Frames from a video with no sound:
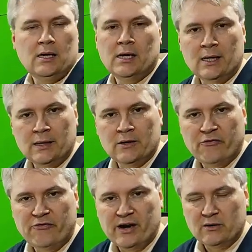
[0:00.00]
in the
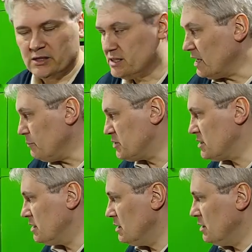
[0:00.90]
final
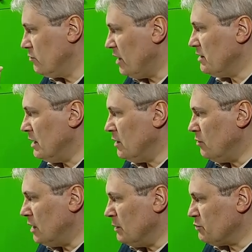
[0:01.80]
steps. Right
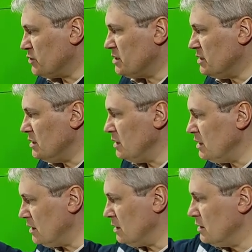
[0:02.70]
now I'm
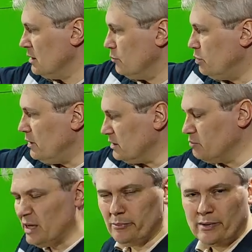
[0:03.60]
proceeding
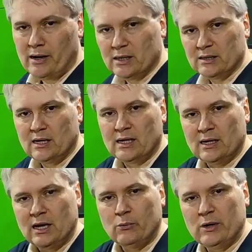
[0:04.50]
part by part,
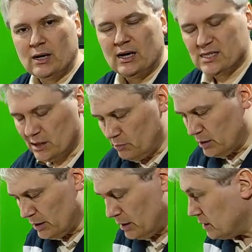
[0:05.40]
then I will
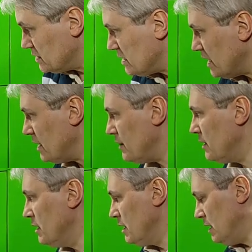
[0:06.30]
assemble
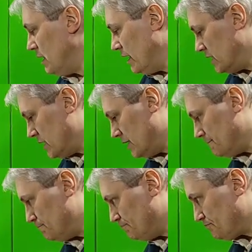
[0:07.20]
them lately.
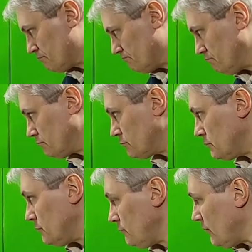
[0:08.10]

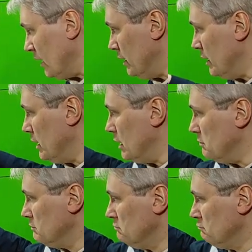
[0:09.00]
Uh,